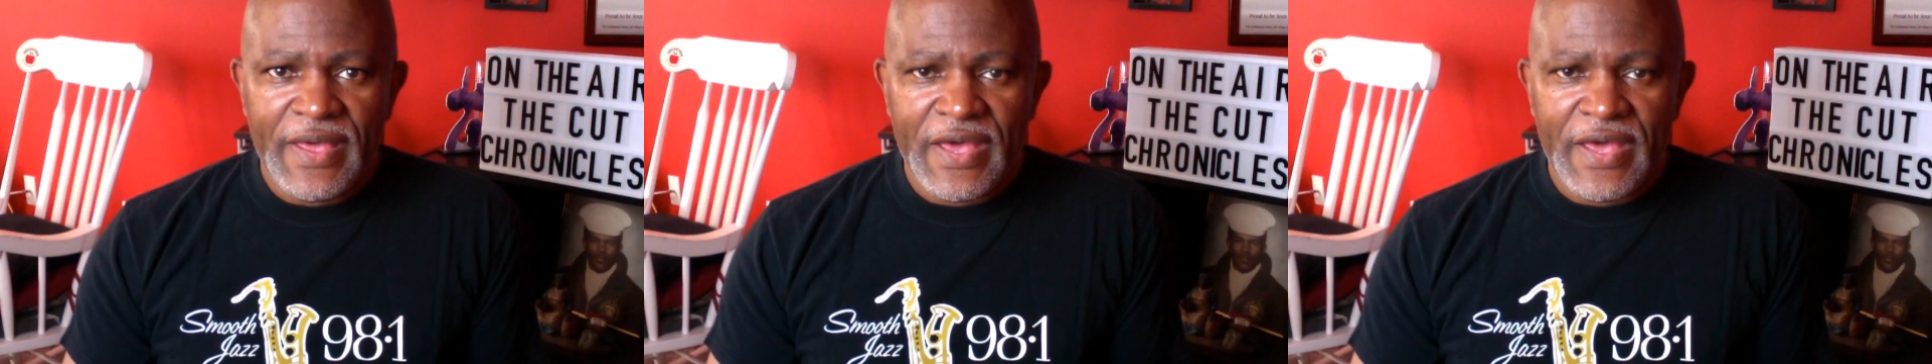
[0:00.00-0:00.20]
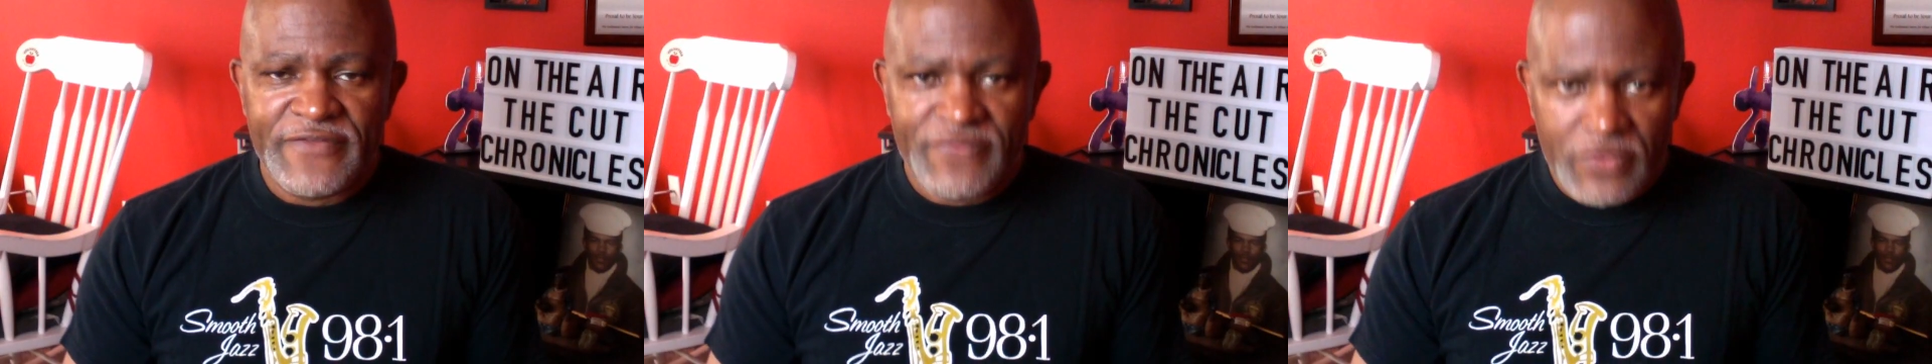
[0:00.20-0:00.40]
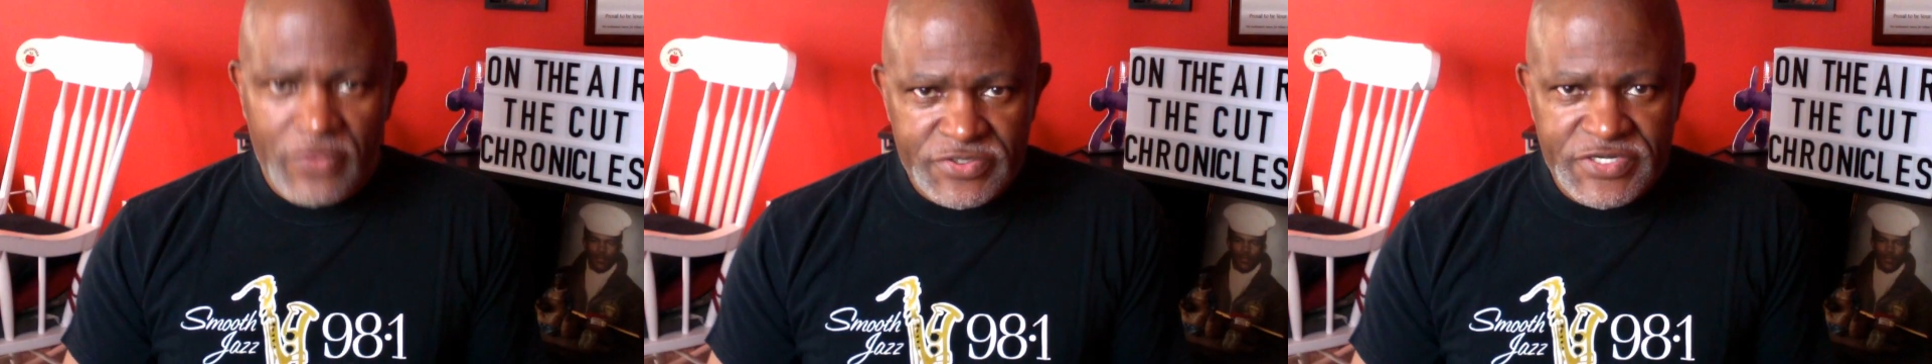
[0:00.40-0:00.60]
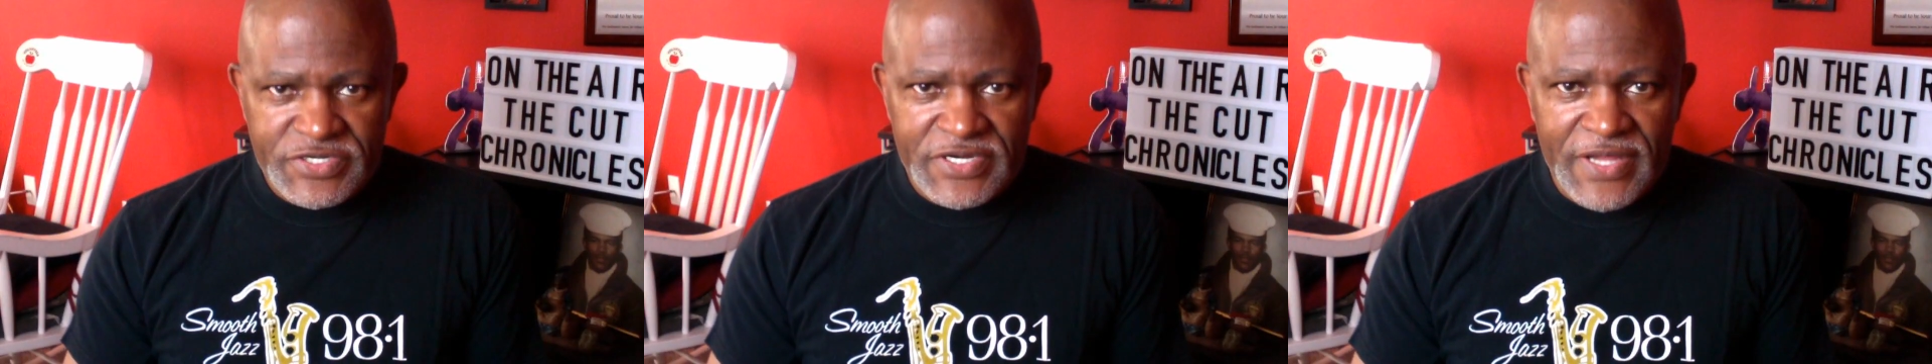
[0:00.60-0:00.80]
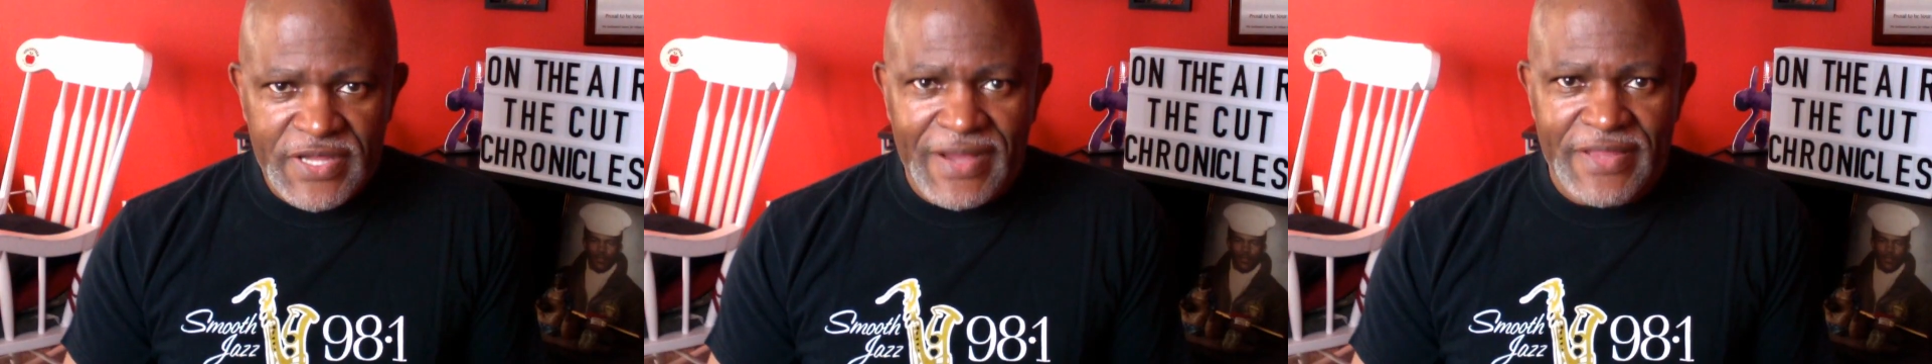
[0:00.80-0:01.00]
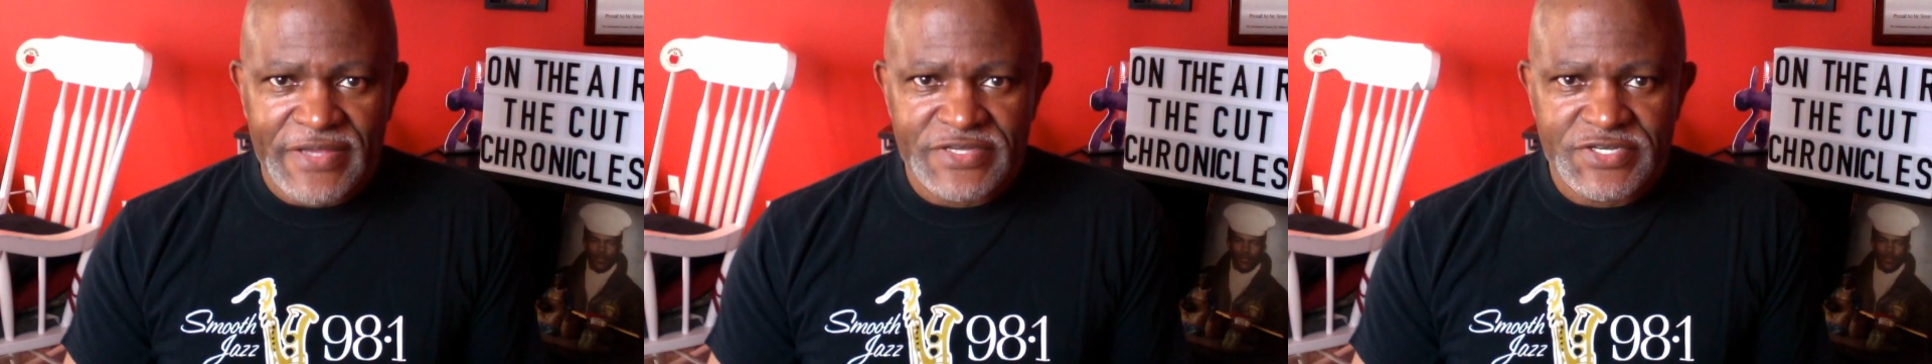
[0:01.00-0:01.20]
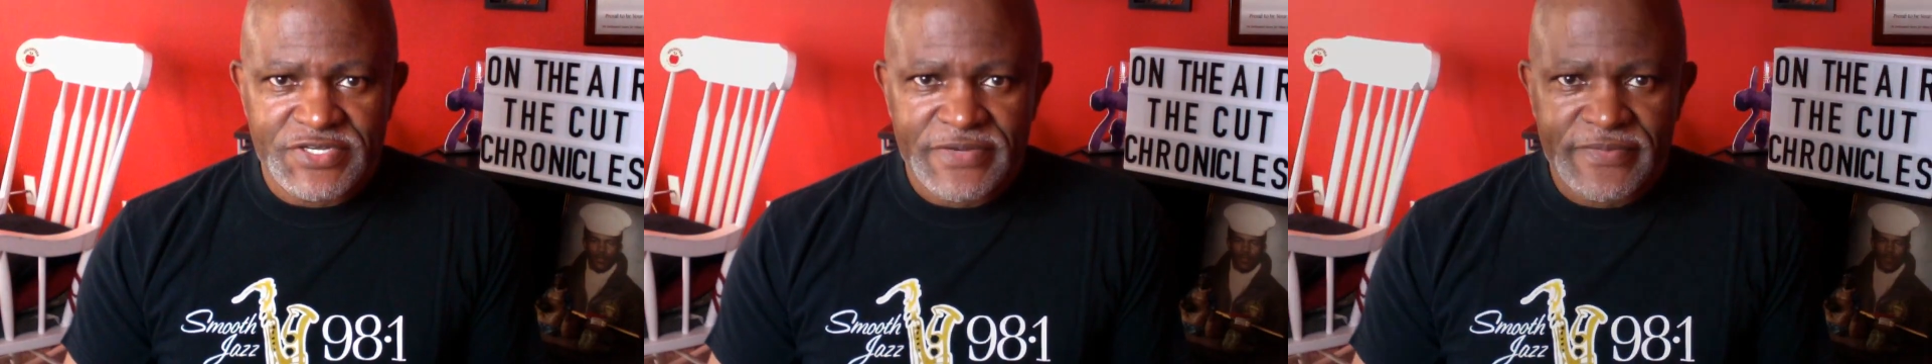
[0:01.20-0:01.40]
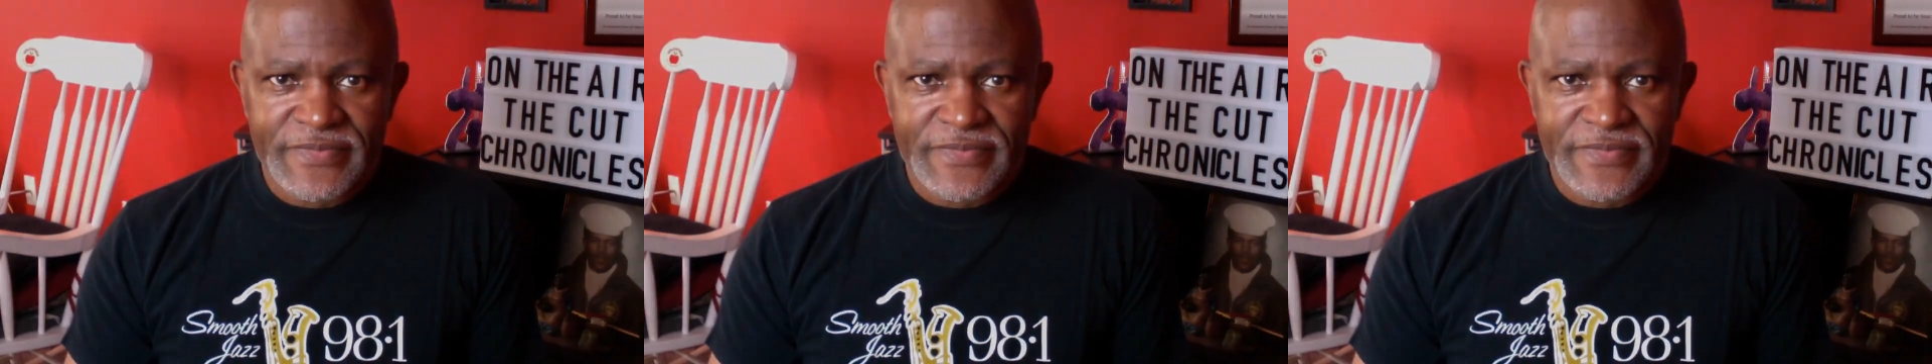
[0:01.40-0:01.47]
at Fullerton College.